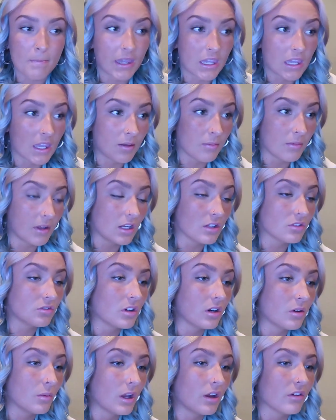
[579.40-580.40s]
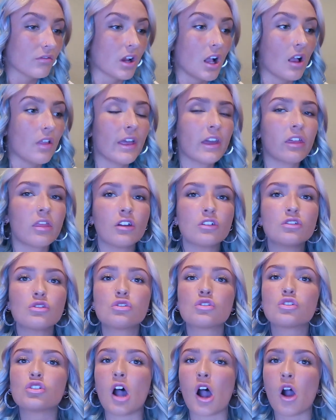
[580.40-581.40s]
Mickey and Minnie's Runaway Railroad. Like, there's
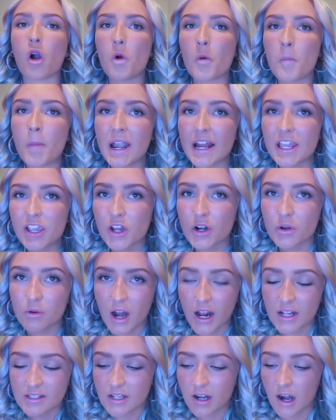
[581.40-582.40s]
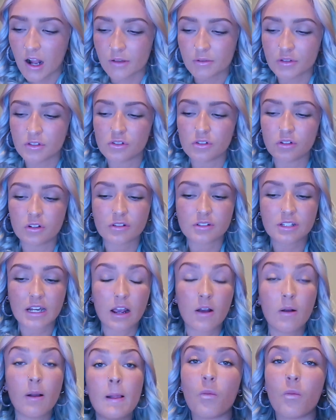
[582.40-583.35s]
so many good rides at Hollywood Studios now.